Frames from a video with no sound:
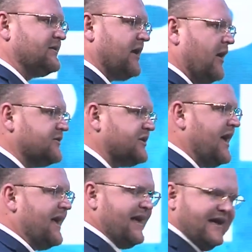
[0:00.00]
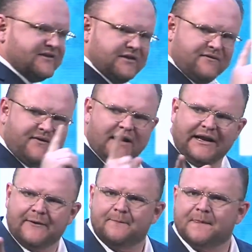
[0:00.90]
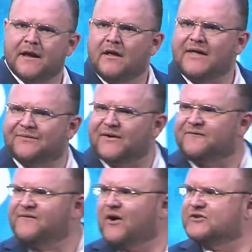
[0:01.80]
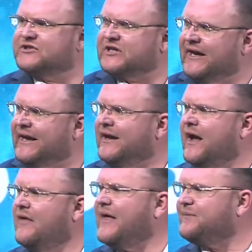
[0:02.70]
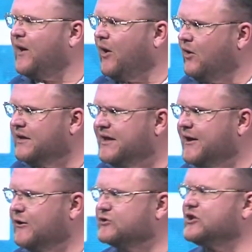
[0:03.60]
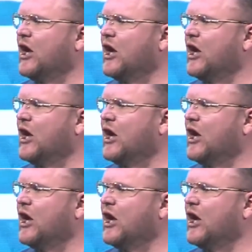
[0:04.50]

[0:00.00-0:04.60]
tongues, isn't it funny that the first thing that the Holy Ghost